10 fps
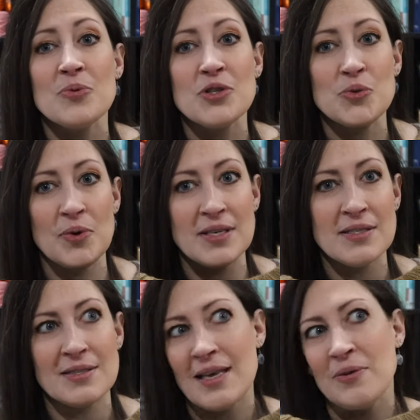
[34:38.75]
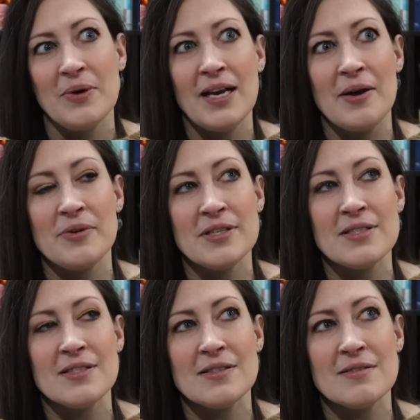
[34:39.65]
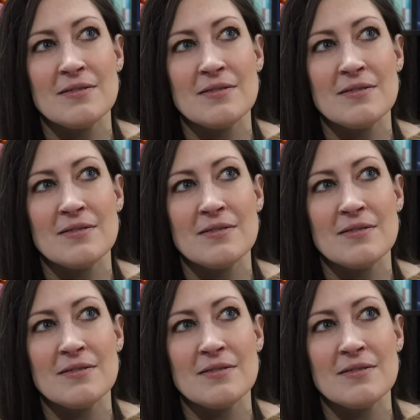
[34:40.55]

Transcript: which was like when I was